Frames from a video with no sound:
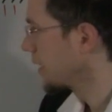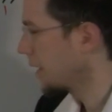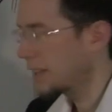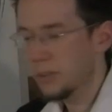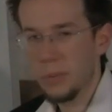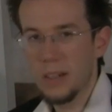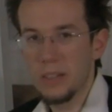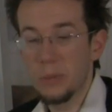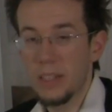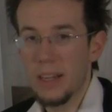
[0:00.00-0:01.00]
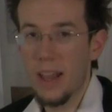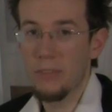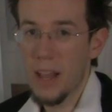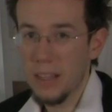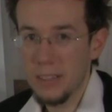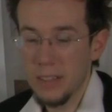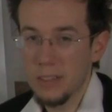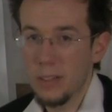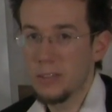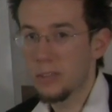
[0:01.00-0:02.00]
The next one is we can have
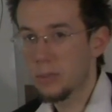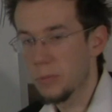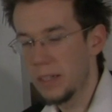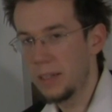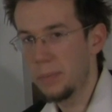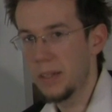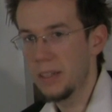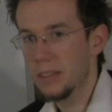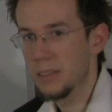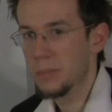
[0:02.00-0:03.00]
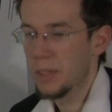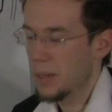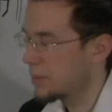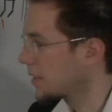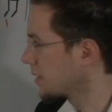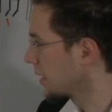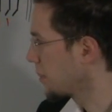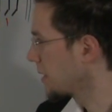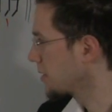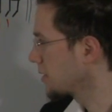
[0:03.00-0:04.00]
accents on weak beats, becoming a
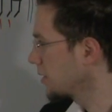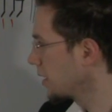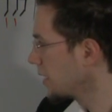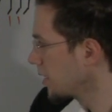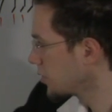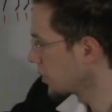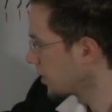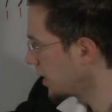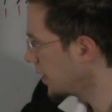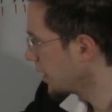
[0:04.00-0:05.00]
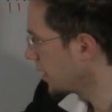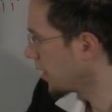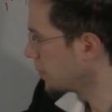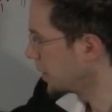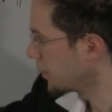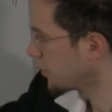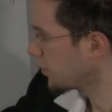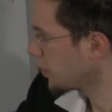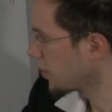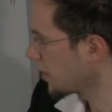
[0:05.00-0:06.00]
syncopation. So here on beat
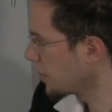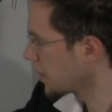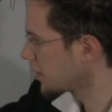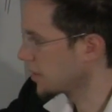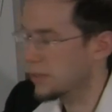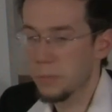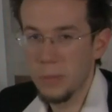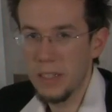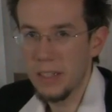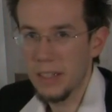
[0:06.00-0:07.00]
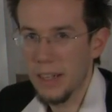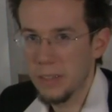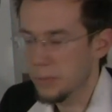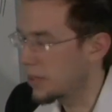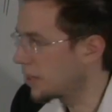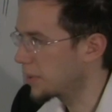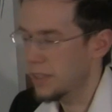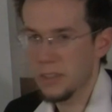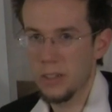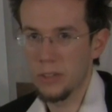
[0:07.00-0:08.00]
4, which is weak as well,
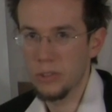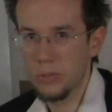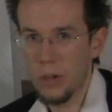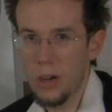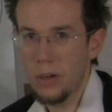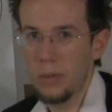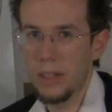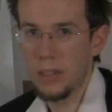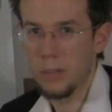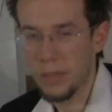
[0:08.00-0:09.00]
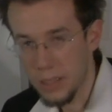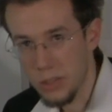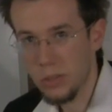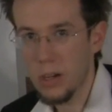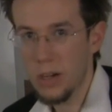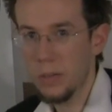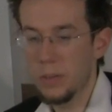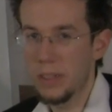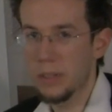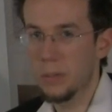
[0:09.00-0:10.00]
because it goes strong, weak, weak,
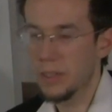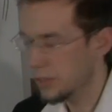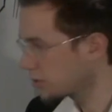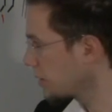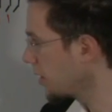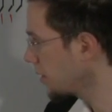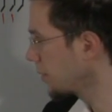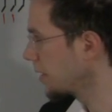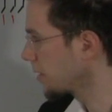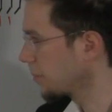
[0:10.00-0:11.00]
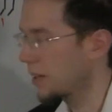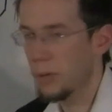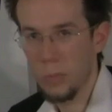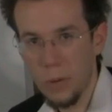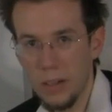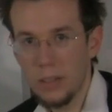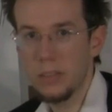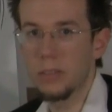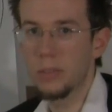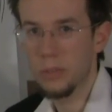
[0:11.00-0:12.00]
strong, weak, weak, strong, weak, weak,
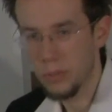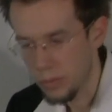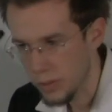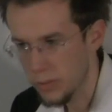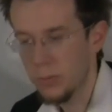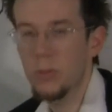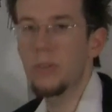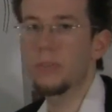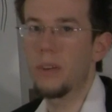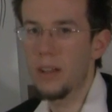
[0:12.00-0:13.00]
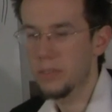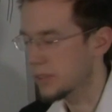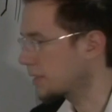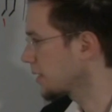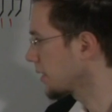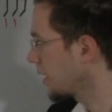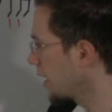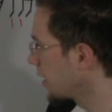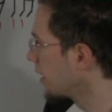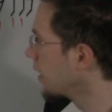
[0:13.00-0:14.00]
1, 2, 3, 4, 5, 6, like
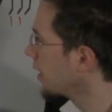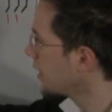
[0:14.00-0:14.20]
that.